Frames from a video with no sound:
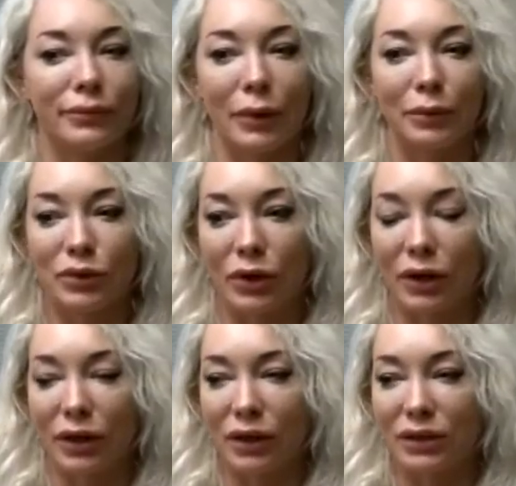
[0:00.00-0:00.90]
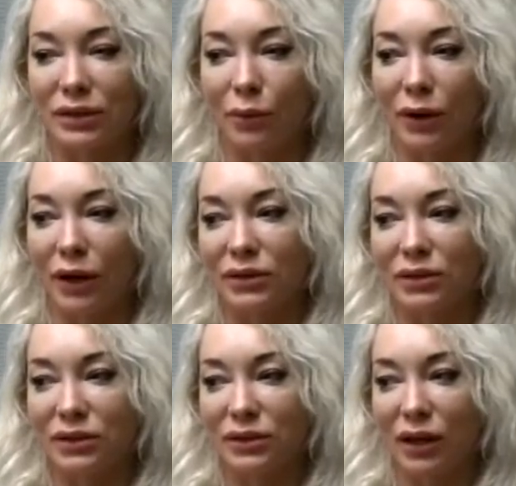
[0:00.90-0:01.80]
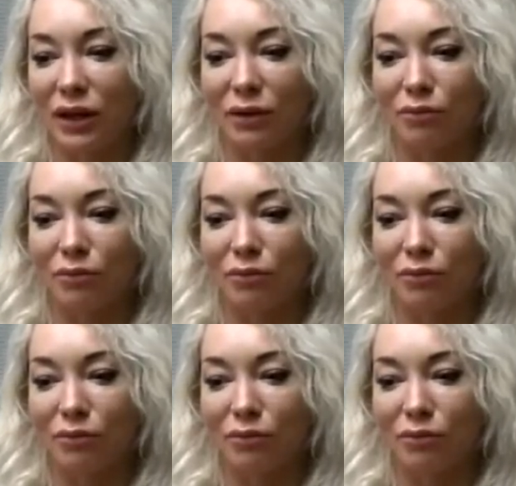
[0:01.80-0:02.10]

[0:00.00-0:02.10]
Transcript: I'm trying to think of someone I dislike in